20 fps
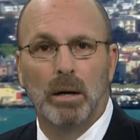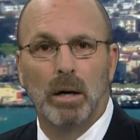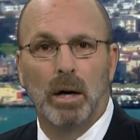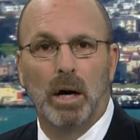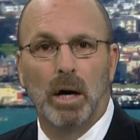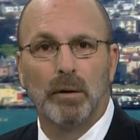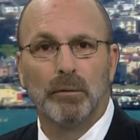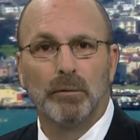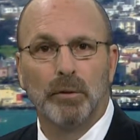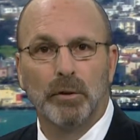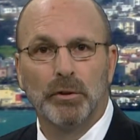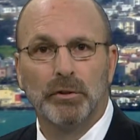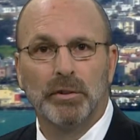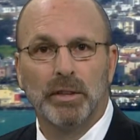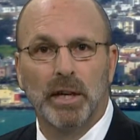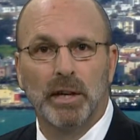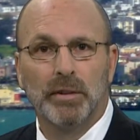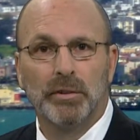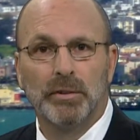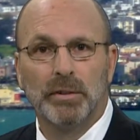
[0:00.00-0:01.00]
Our first
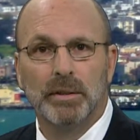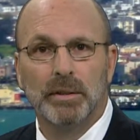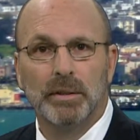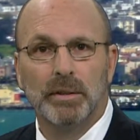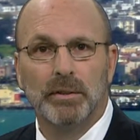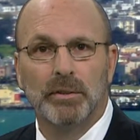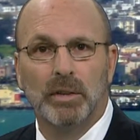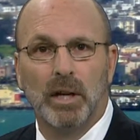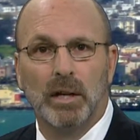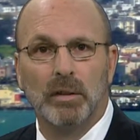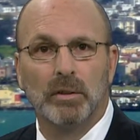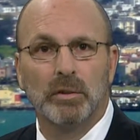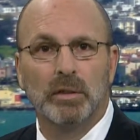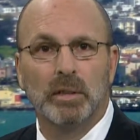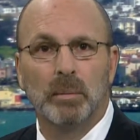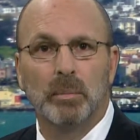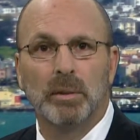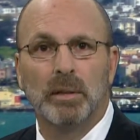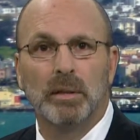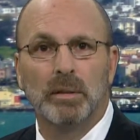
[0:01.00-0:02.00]
guest is Dr.
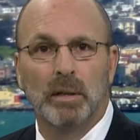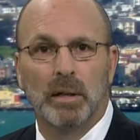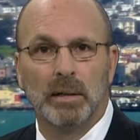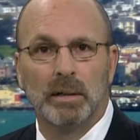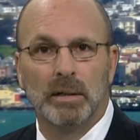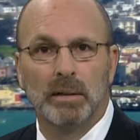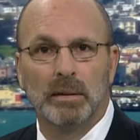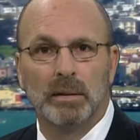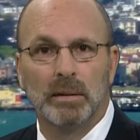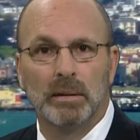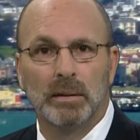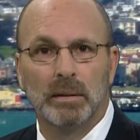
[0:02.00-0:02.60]
Timothy Duncan.